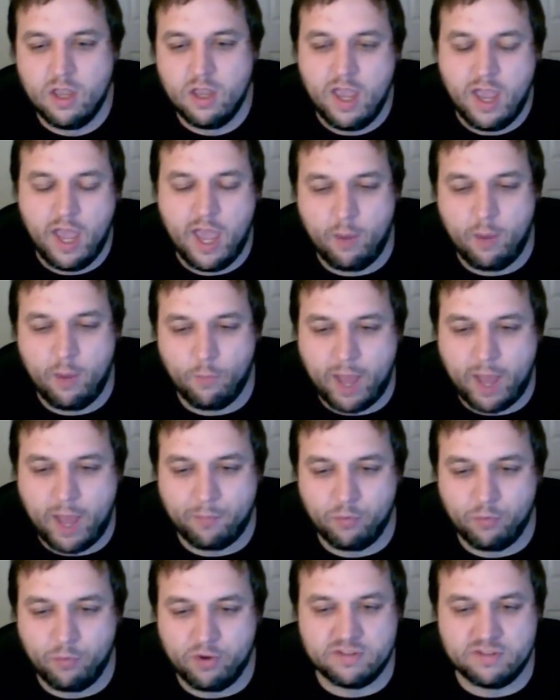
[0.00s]
And what
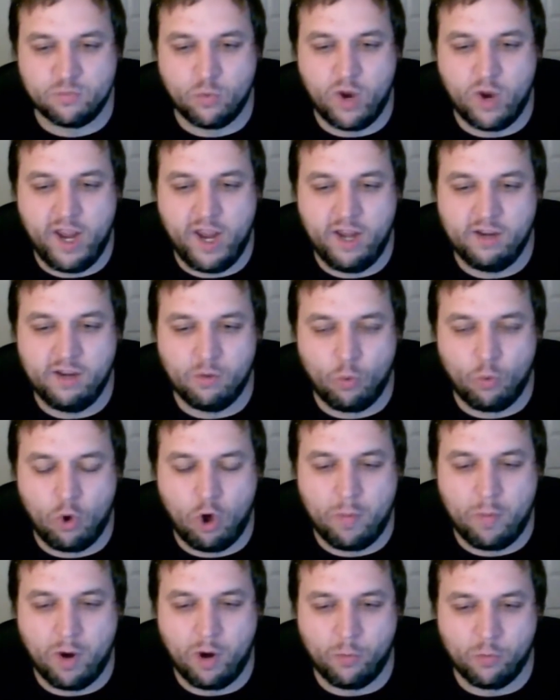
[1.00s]
happened was when
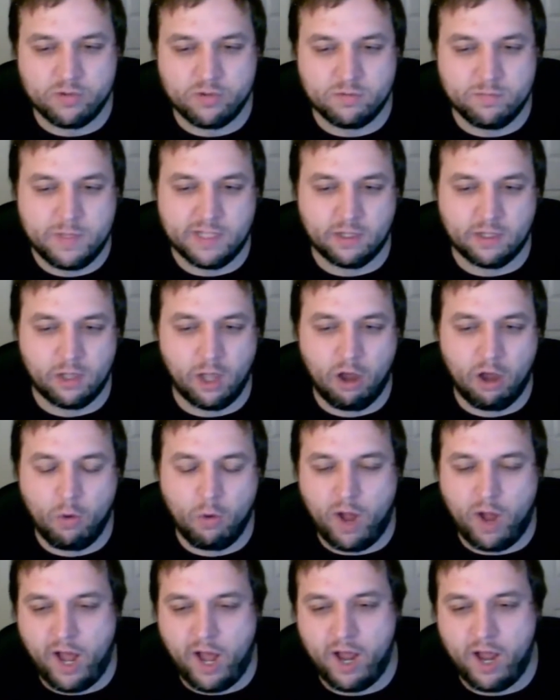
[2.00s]
Walmart was
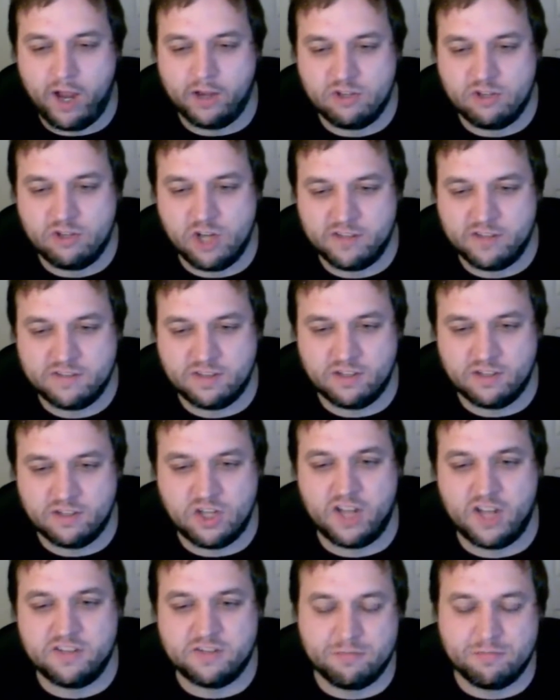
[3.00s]
below on Johnson &
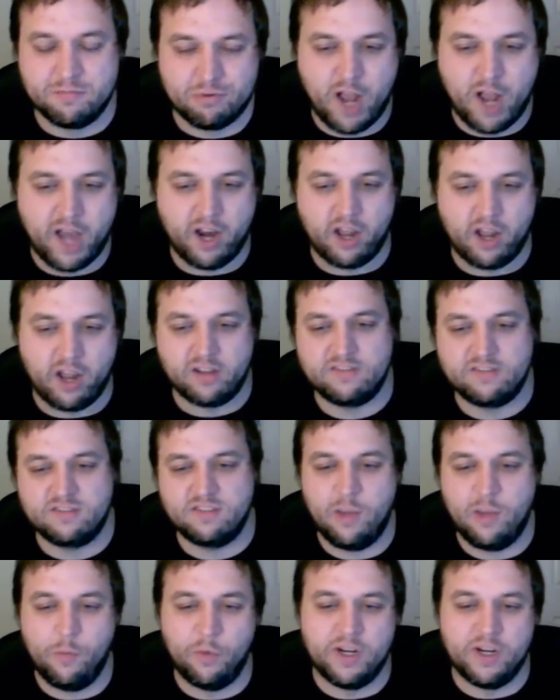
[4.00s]
Johnson products,
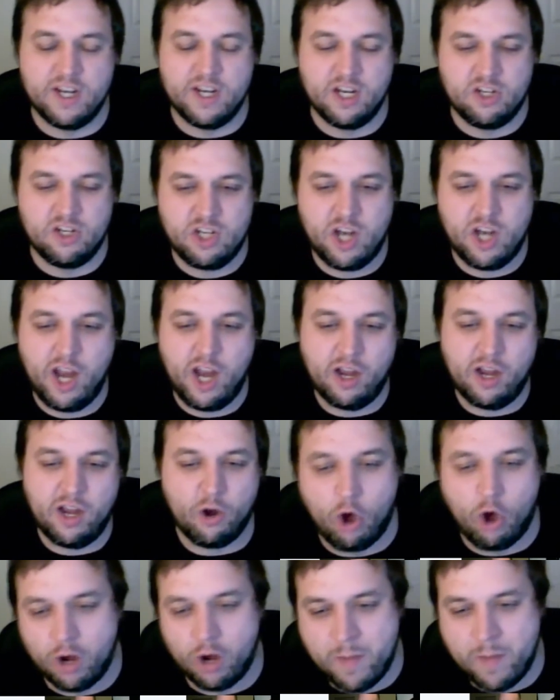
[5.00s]
it would initiate an
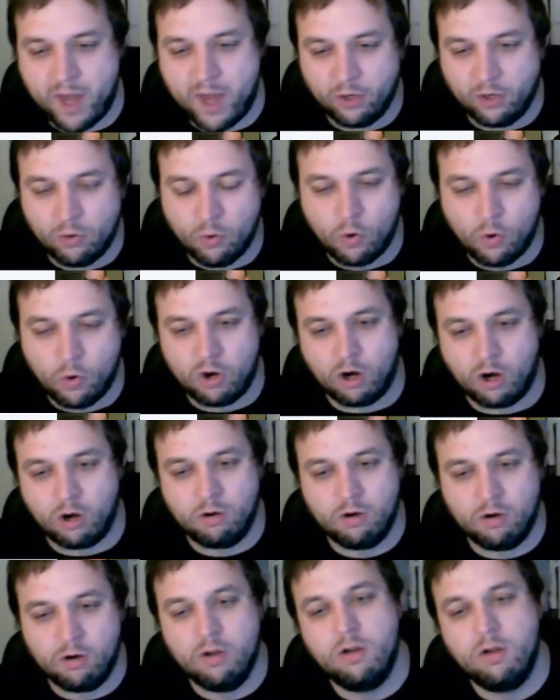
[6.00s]
automatic
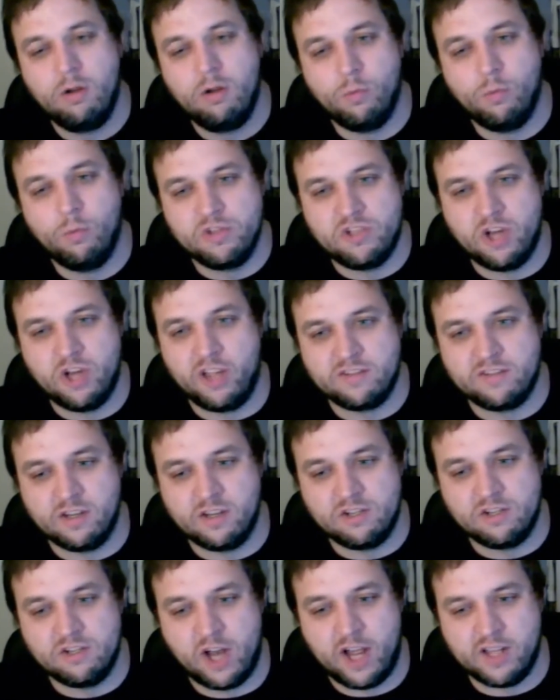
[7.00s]
order with
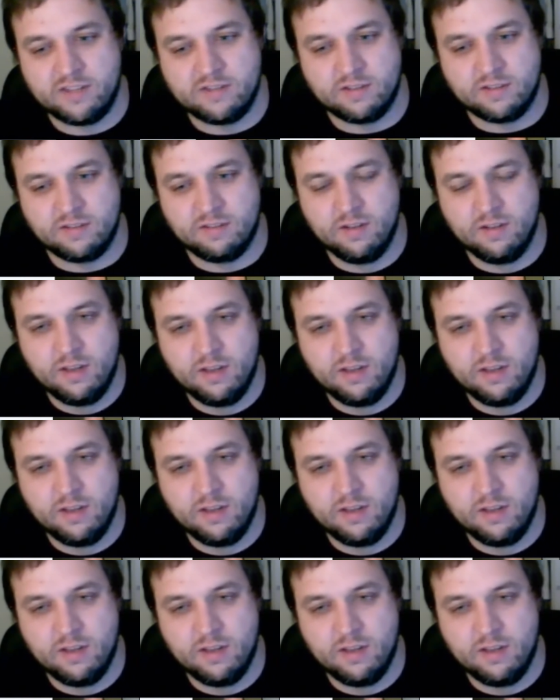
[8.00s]
Johnson & Johnson.